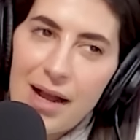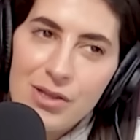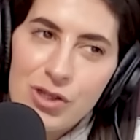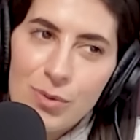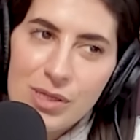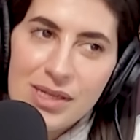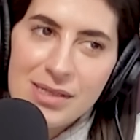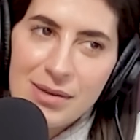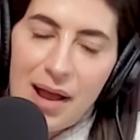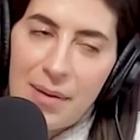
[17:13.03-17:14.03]
consumerist
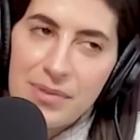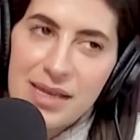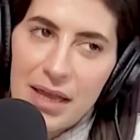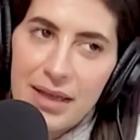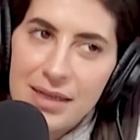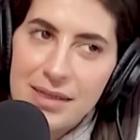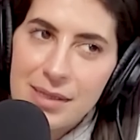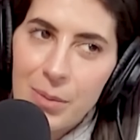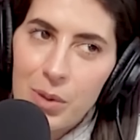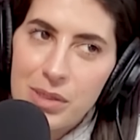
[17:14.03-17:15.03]
because I'm selling it to
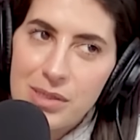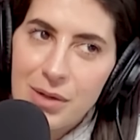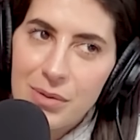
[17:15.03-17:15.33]
someone, so.